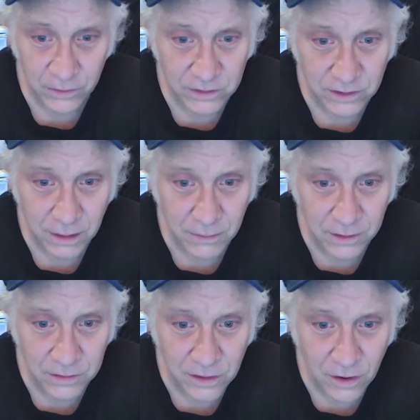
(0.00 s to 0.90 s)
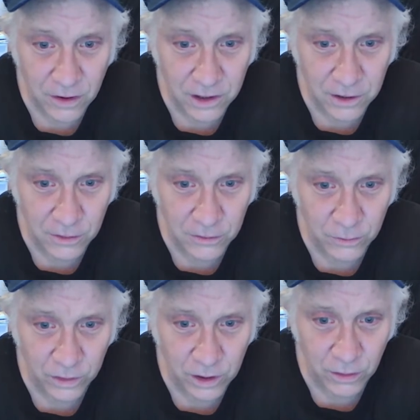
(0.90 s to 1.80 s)
That was the name of the song he
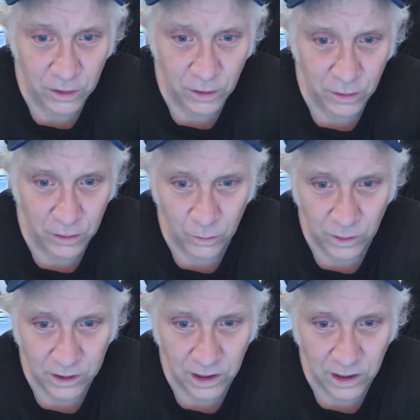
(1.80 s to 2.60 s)
used with Yoko Ono.